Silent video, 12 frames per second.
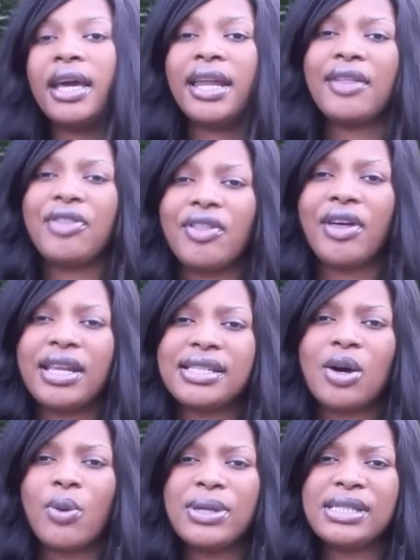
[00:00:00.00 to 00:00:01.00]
I think that
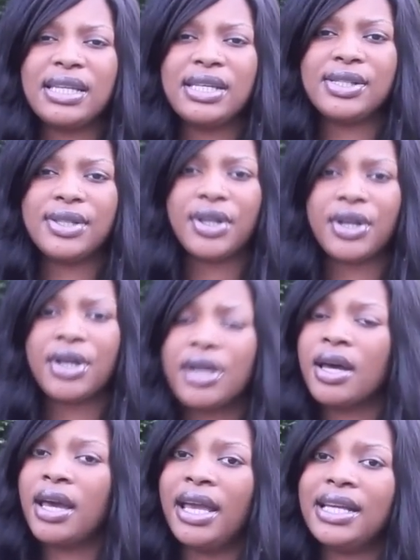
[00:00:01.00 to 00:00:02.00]
it's always easier to
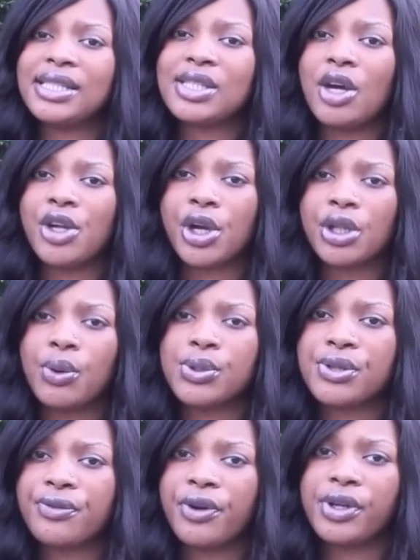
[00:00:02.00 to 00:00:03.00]
install your
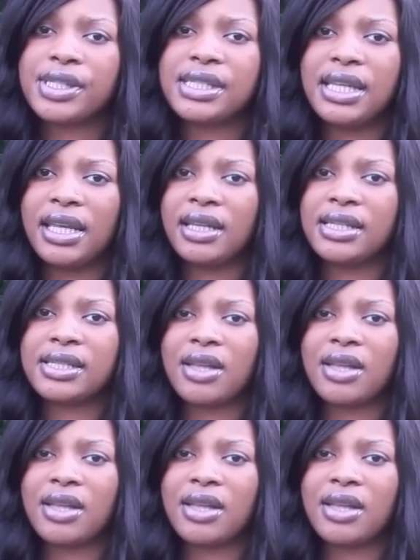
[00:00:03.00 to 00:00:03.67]
closure first than